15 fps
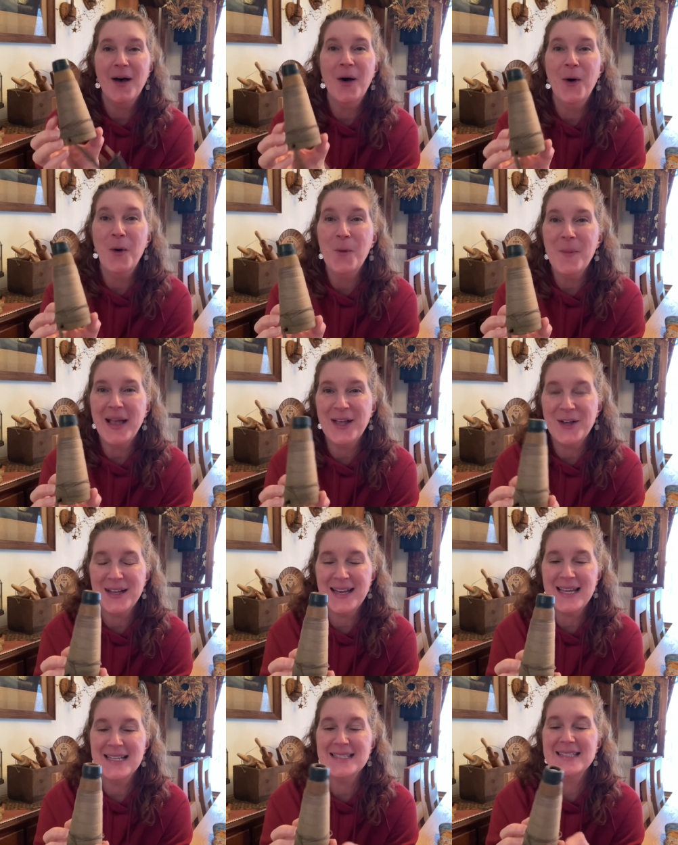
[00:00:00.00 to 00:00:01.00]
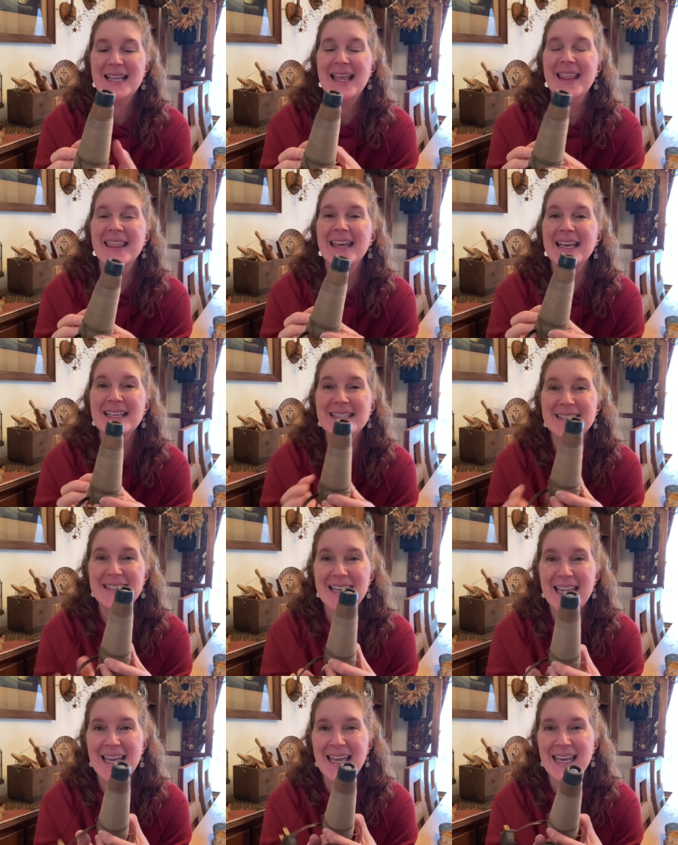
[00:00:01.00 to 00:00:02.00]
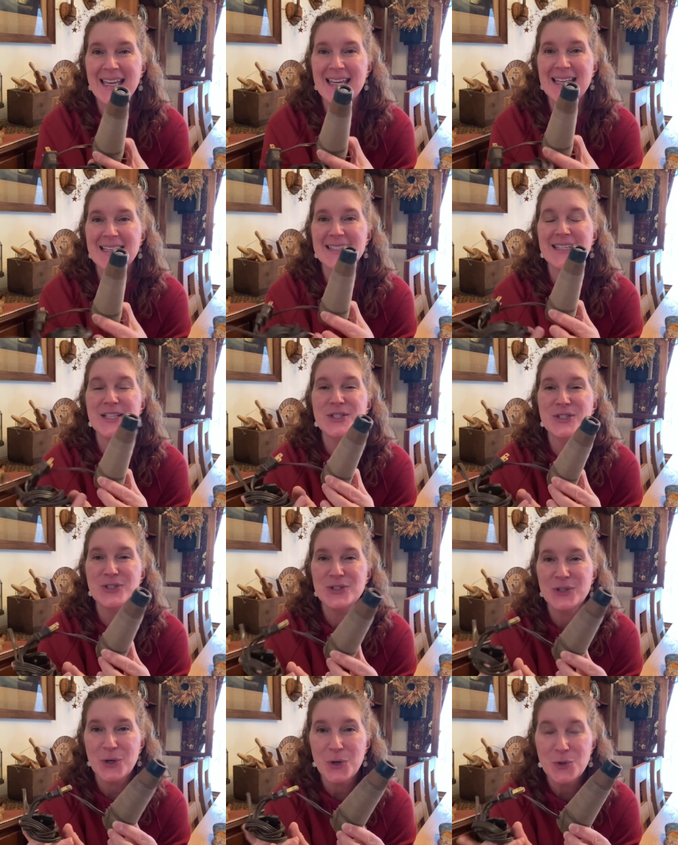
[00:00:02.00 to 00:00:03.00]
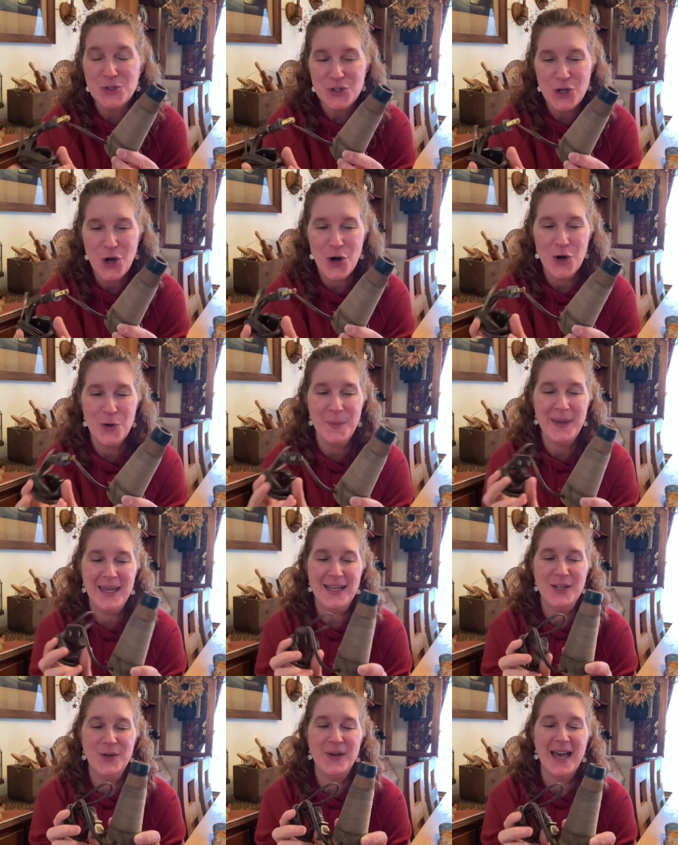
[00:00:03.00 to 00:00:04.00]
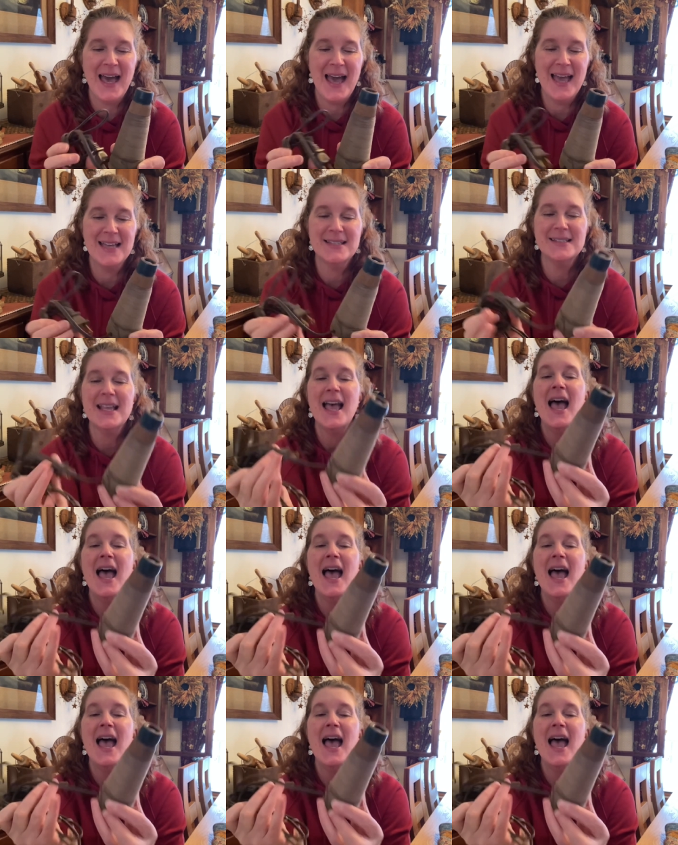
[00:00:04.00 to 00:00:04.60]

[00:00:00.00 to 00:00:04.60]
Oh my goodness. This is so charming, you guys.